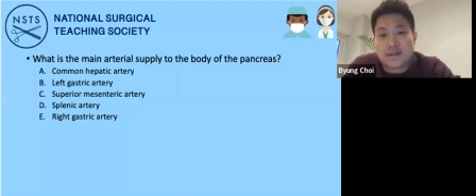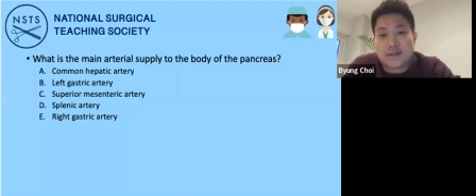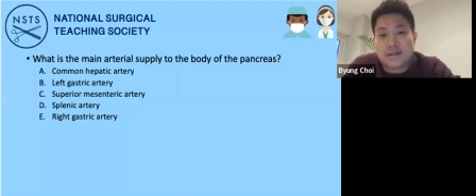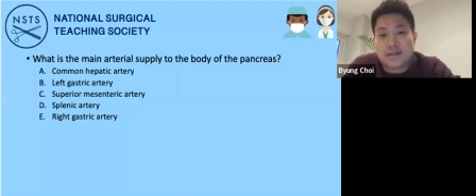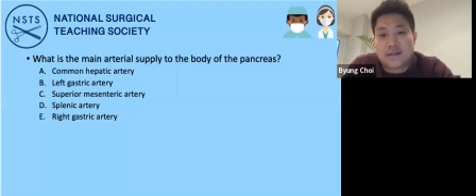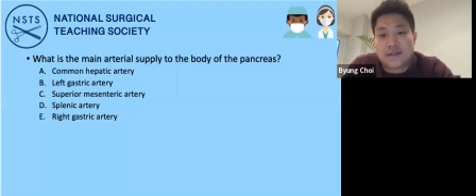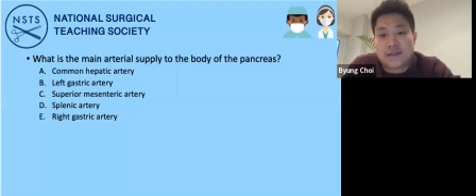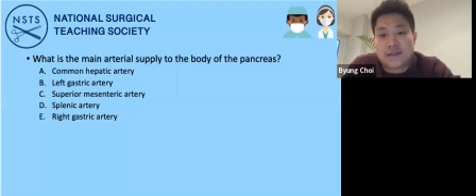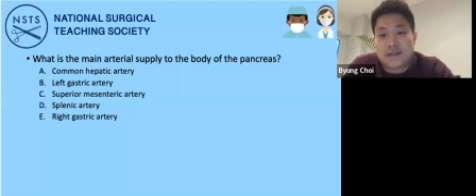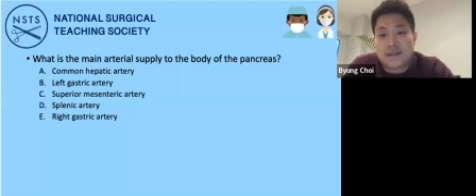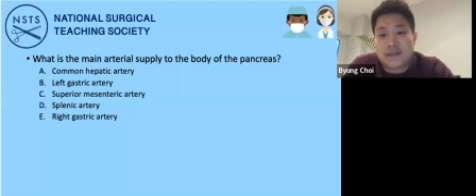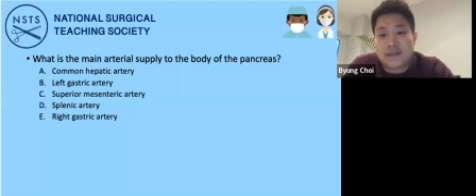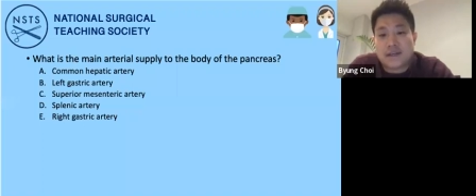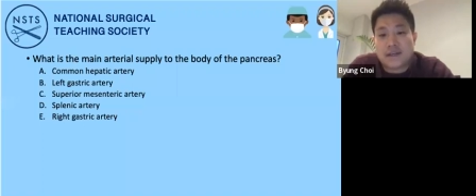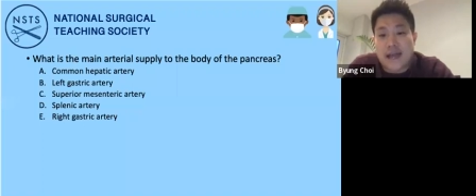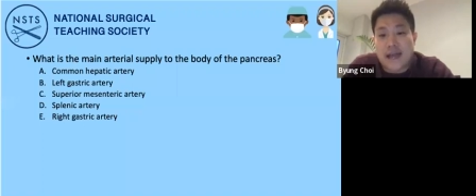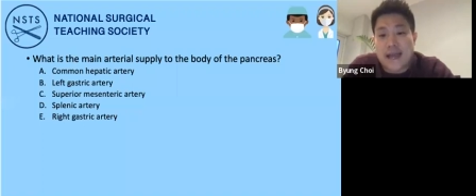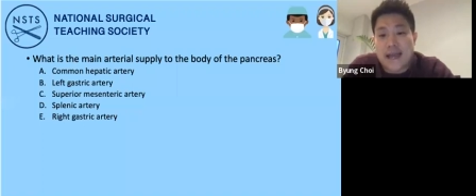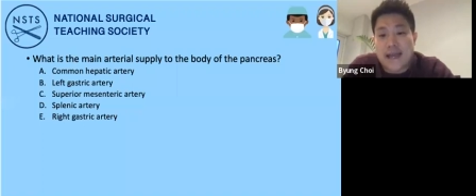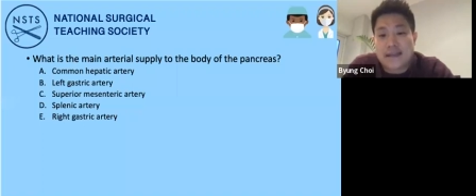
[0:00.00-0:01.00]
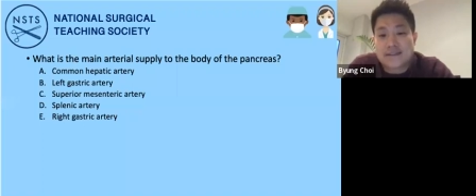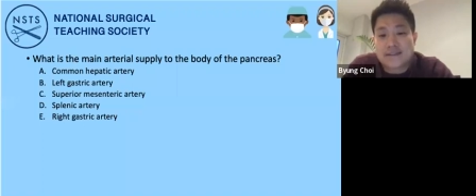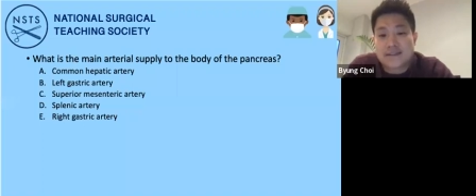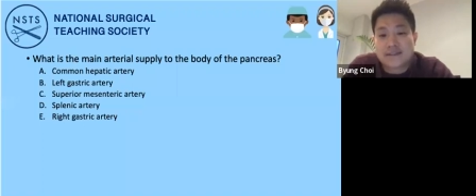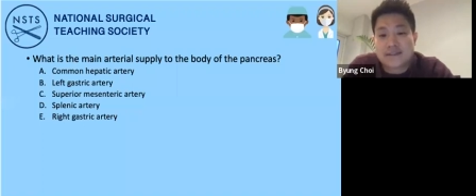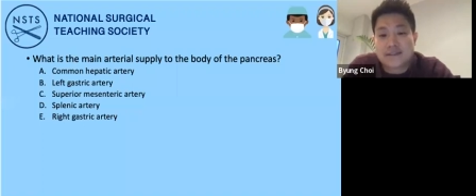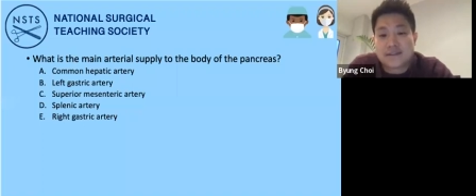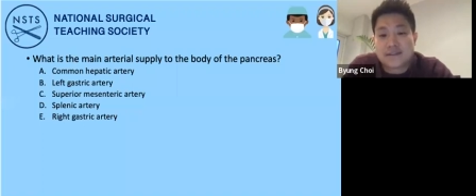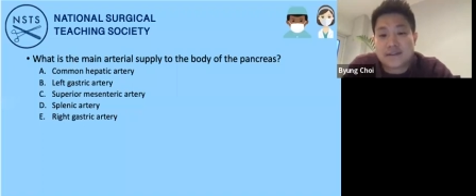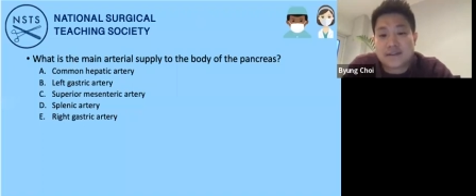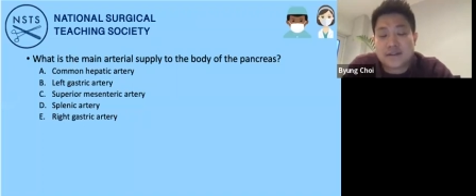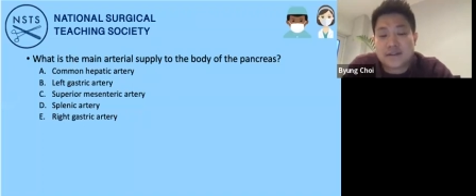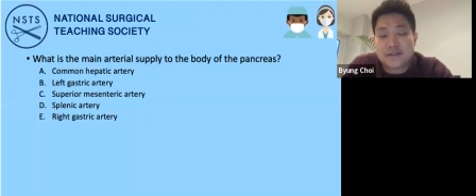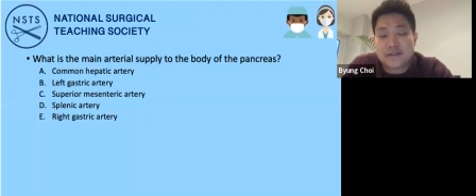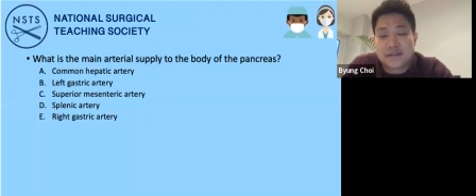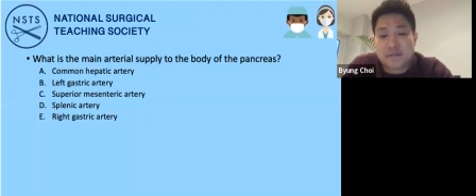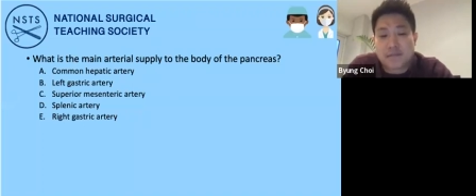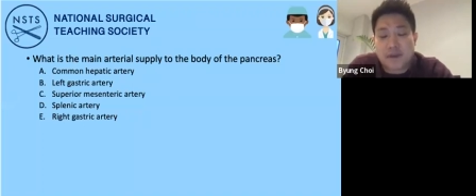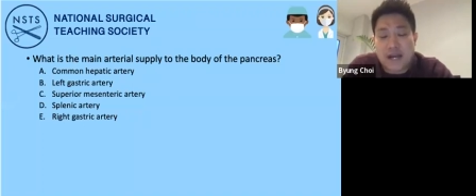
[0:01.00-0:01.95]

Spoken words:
The head of the